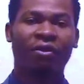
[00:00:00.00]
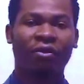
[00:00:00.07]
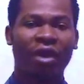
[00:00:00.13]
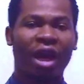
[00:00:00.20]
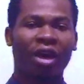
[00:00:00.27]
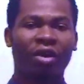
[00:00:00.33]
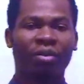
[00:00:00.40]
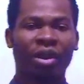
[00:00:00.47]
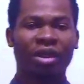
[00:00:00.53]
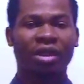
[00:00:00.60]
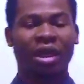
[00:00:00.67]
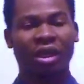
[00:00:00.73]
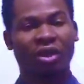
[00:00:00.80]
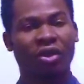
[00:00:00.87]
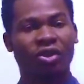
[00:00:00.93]
environment
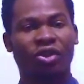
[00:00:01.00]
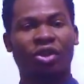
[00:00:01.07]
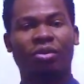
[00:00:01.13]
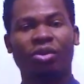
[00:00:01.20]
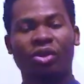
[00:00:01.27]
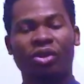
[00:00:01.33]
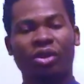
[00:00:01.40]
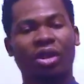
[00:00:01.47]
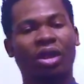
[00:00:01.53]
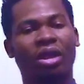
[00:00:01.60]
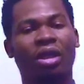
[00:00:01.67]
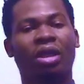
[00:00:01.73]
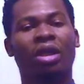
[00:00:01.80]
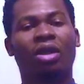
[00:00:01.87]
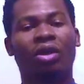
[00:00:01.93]
and contribute to
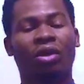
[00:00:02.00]
the